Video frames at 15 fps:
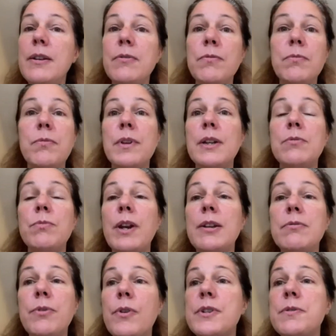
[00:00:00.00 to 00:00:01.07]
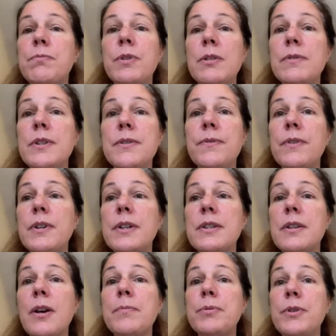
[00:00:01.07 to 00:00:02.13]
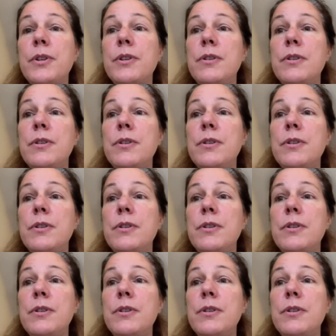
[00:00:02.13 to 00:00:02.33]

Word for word: in in rainforest rivers, for example.